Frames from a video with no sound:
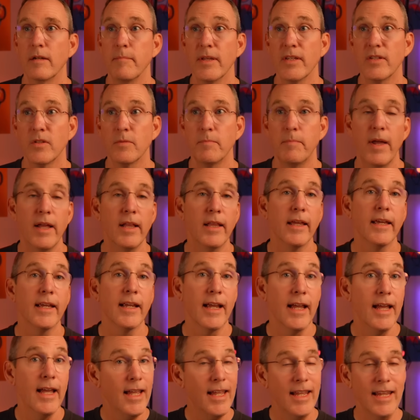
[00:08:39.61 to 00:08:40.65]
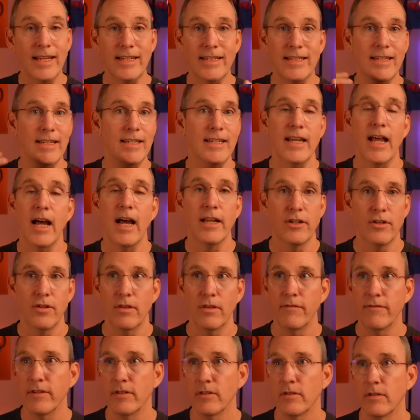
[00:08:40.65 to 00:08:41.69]
And misspelling, it did not
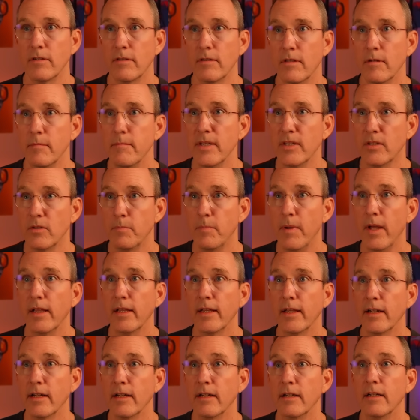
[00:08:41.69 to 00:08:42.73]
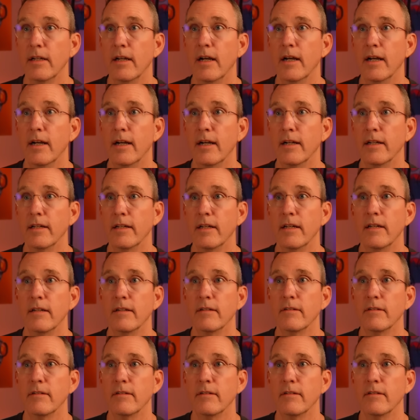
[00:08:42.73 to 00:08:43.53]
do the, vis- the misspelling uh,